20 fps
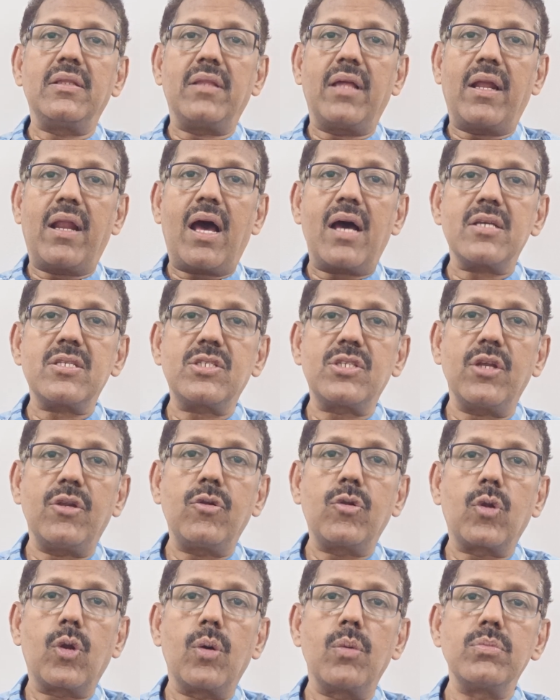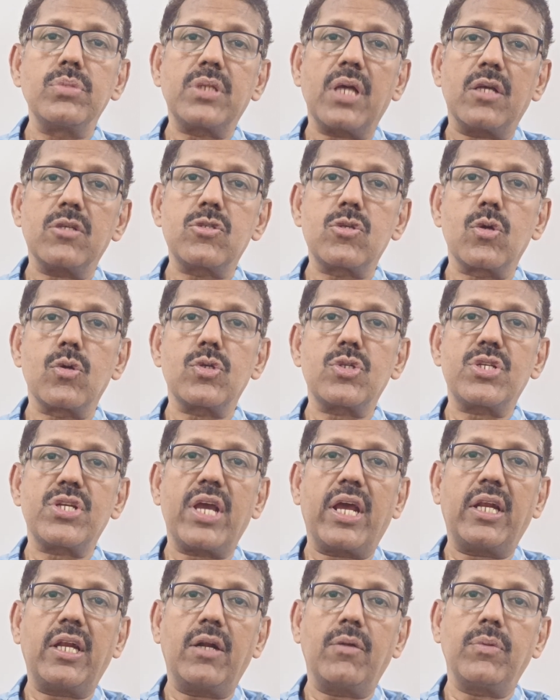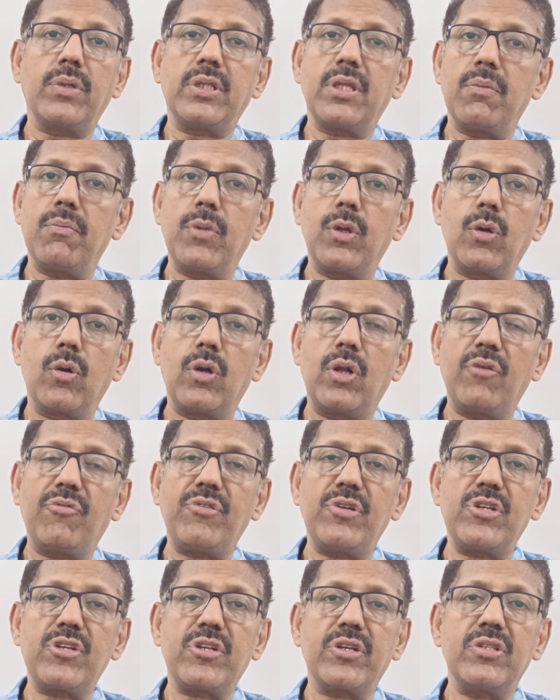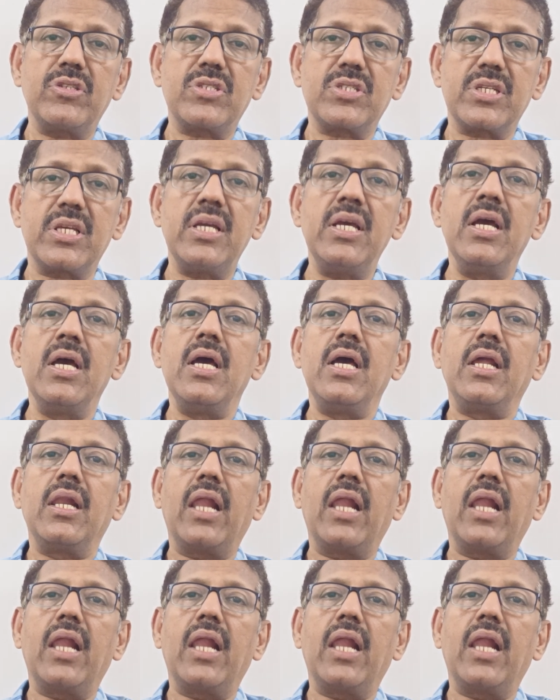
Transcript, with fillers: there are syndromes associated with immunodeficiency